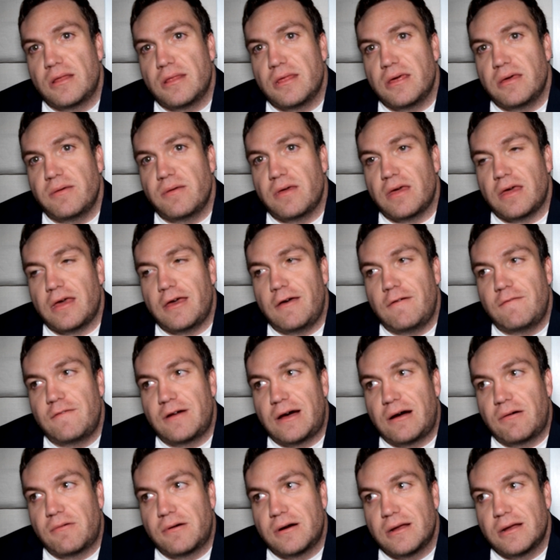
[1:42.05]
if
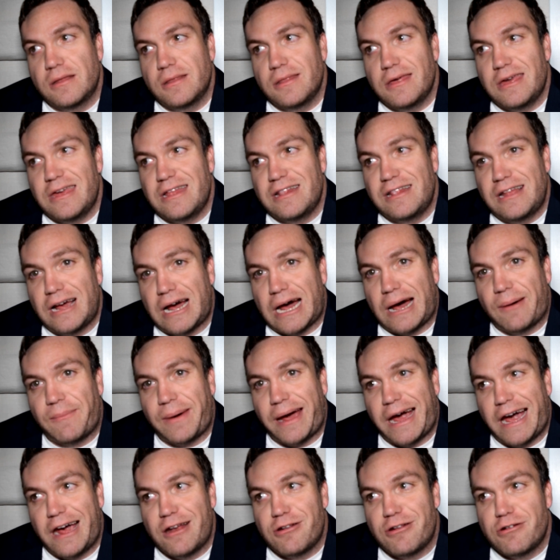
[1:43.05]
not one of the top
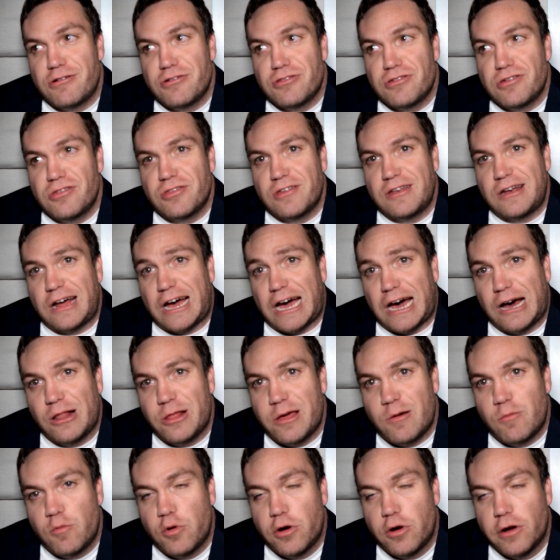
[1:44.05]
actresses in
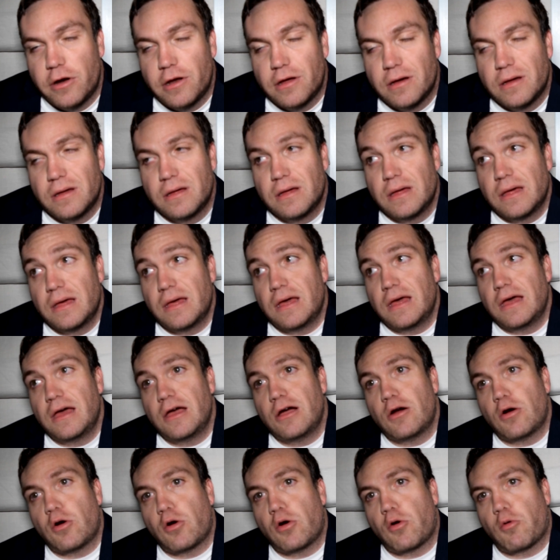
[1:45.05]
Hollywood
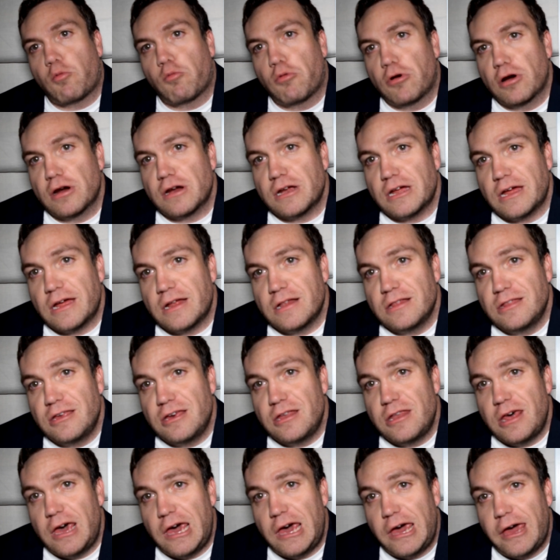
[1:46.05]
working
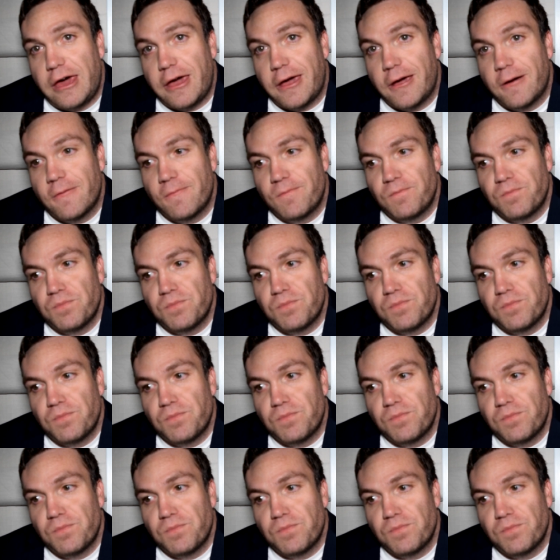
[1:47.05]
today.